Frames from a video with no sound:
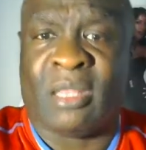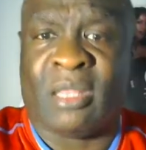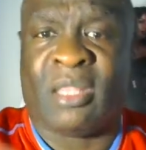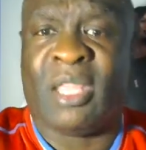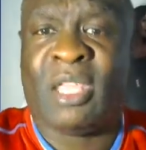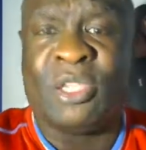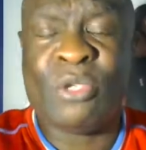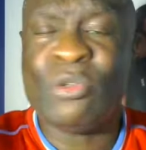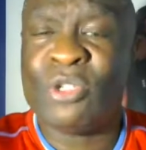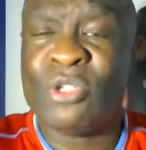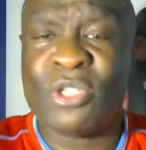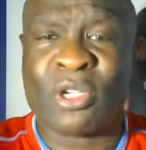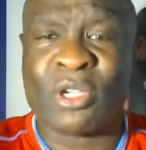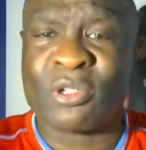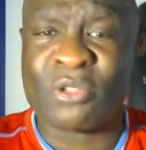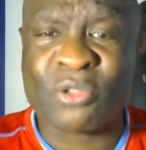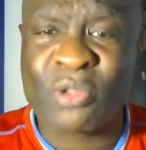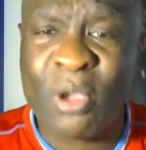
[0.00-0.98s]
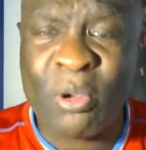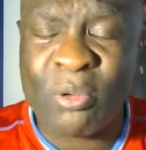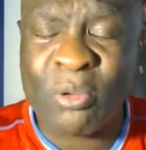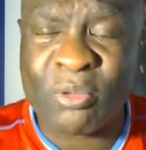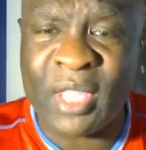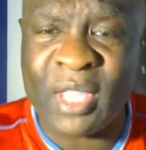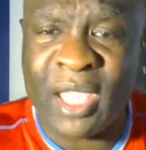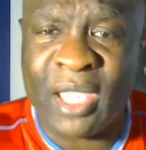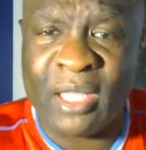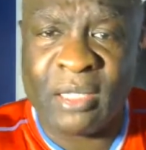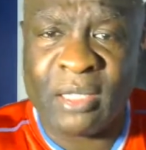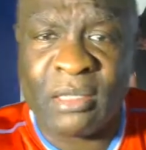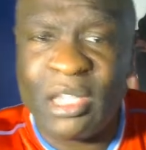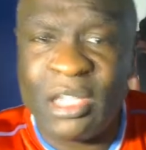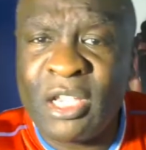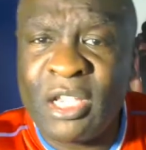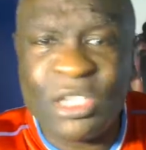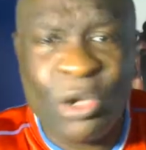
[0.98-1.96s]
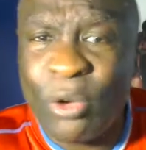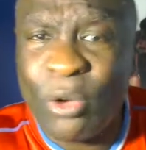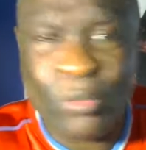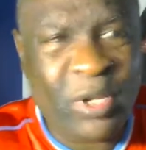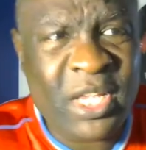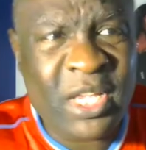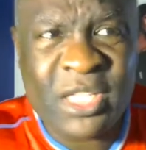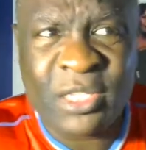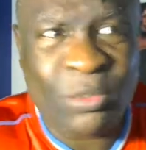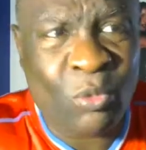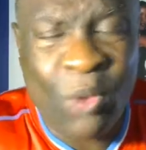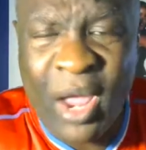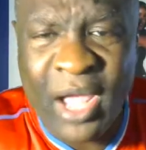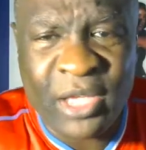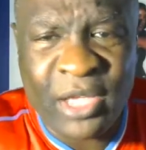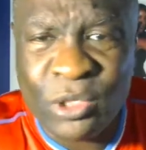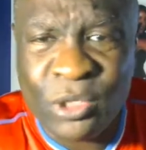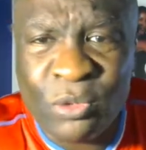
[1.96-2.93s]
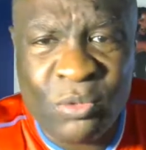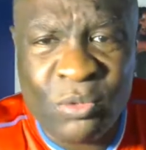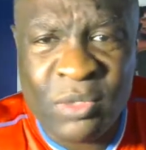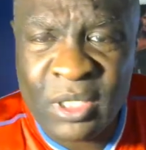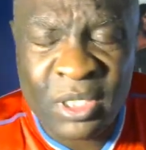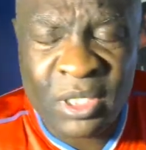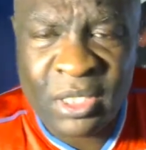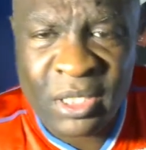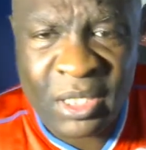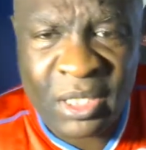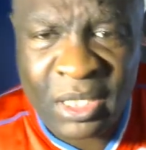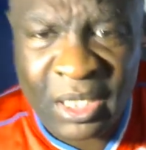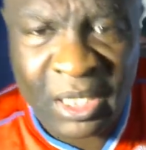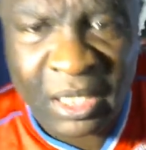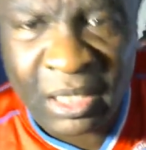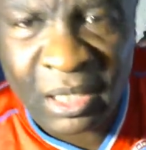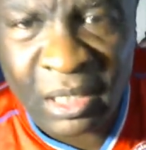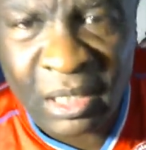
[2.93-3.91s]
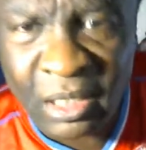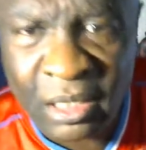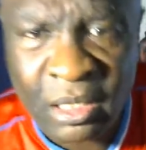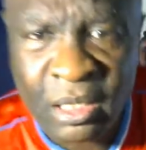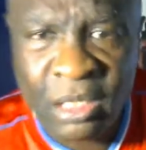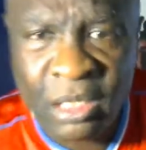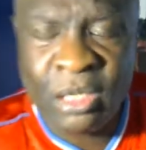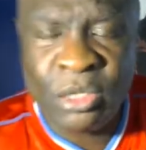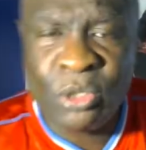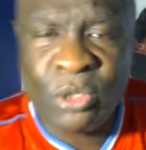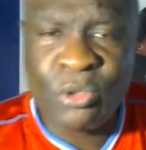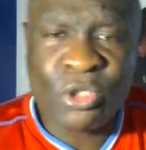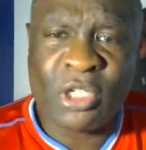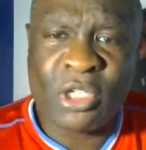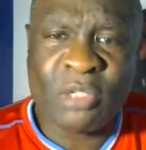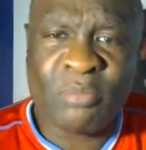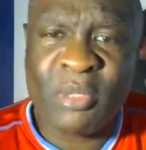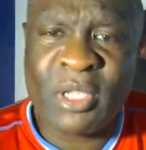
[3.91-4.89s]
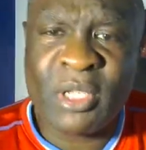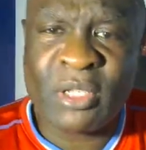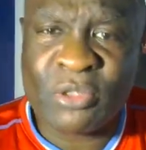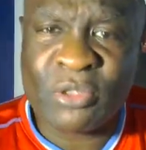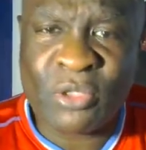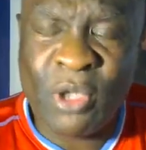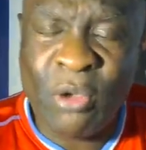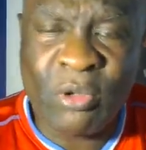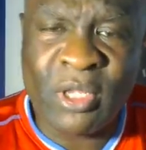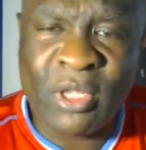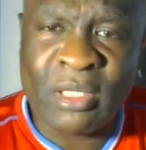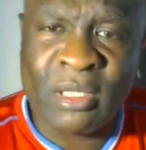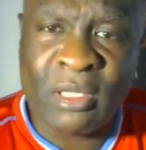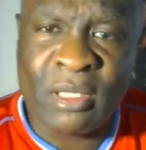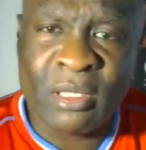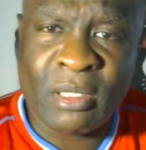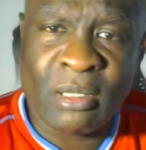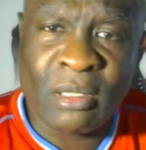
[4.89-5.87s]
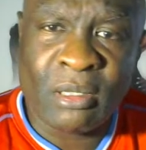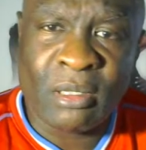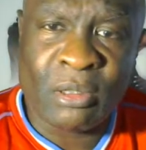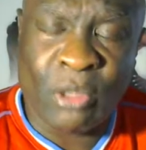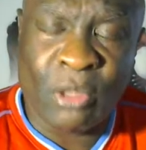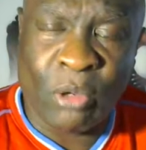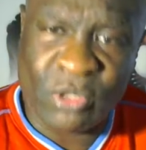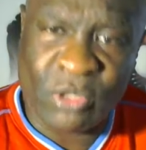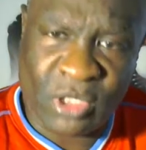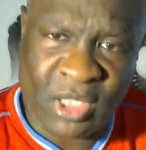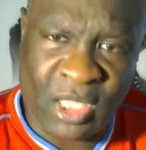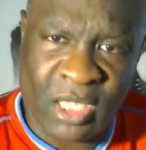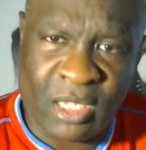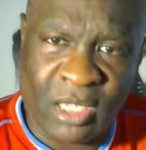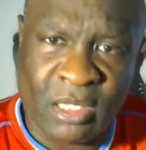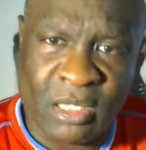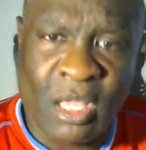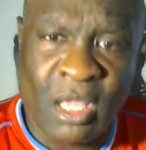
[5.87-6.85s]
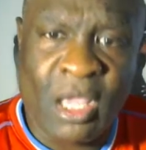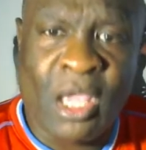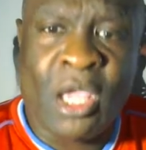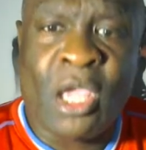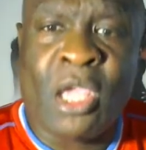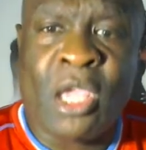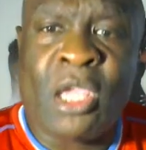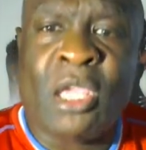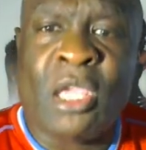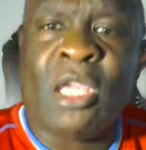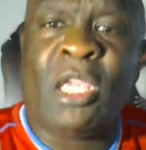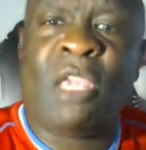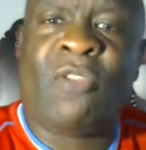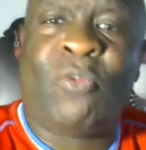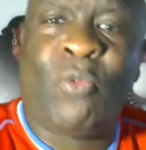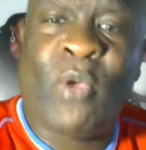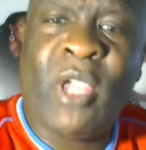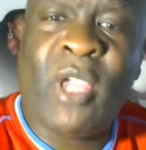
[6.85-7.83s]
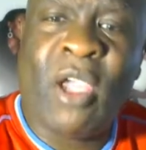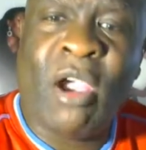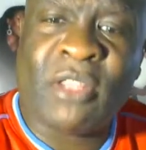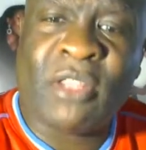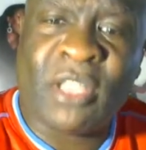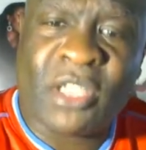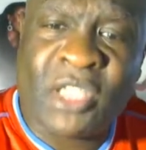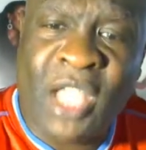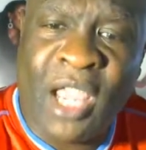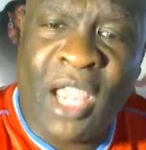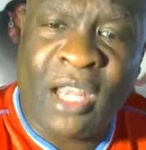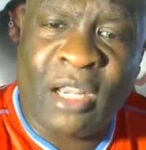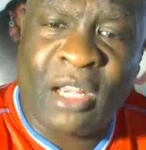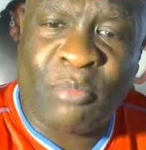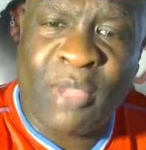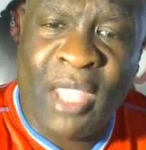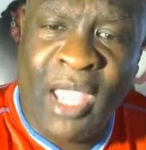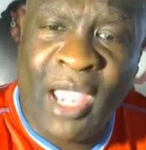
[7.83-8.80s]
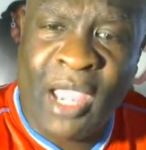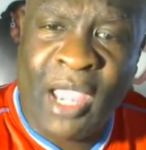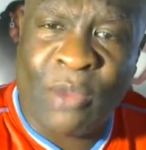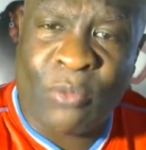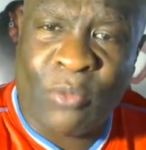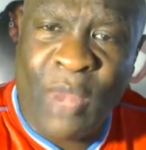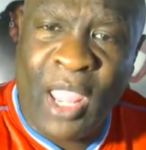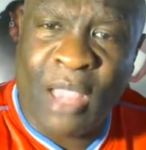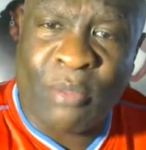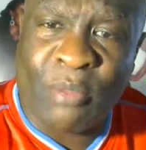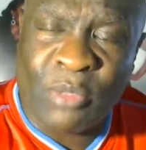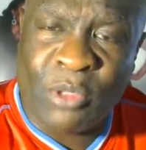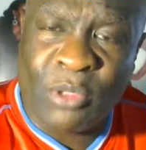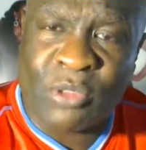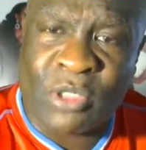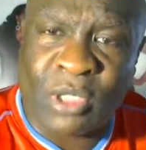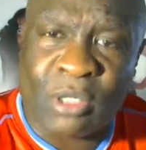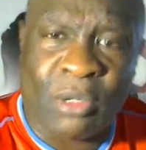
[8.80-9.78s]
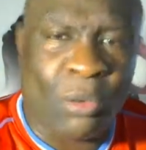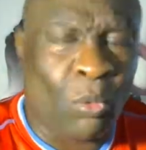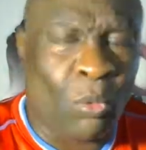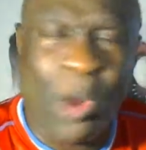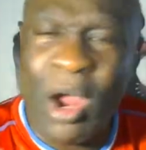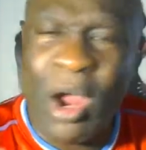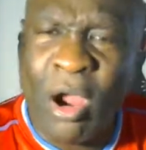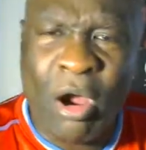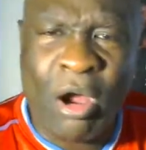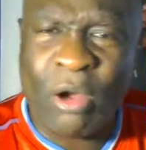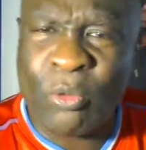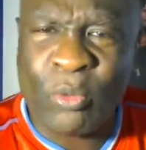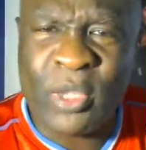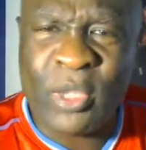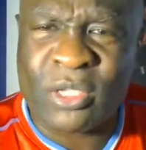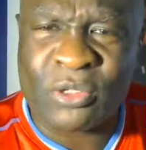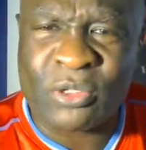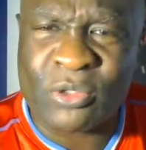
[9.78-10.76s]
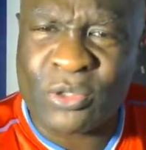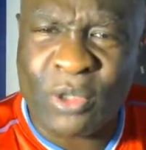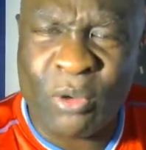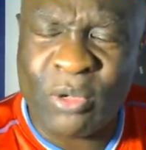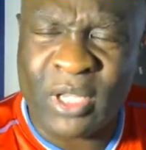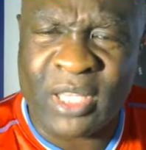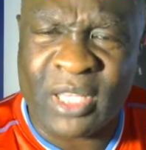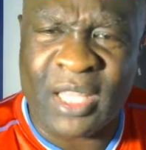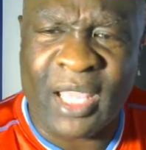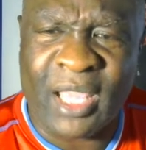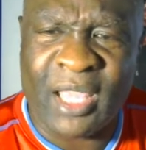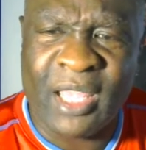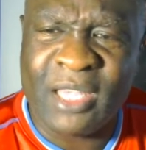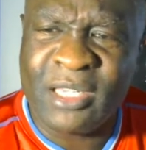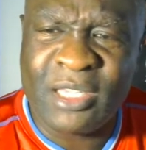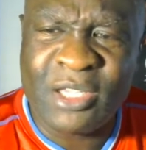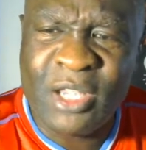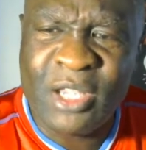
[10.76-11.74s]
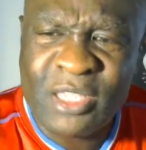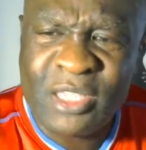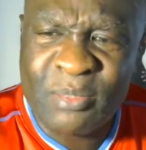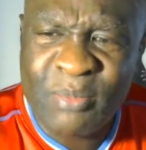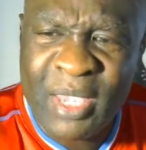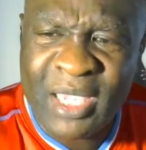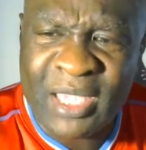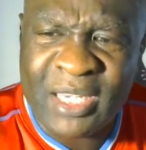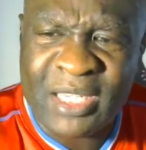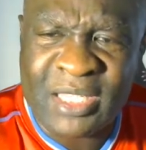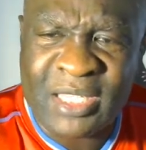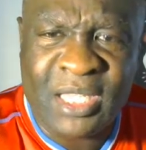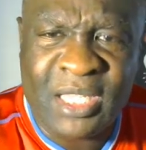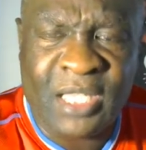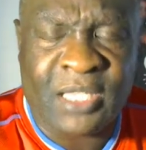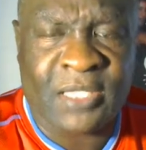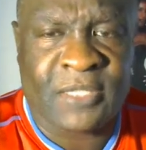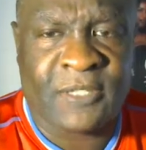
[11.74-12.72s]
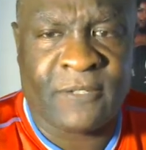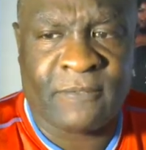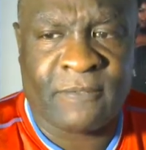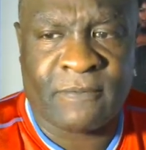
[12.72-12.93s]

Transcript: then you should control that. There's no reason why you you shouldn't be controlling those things. If we are the talent behind rap music, why aren't we controlling that? It doesn't make any sense.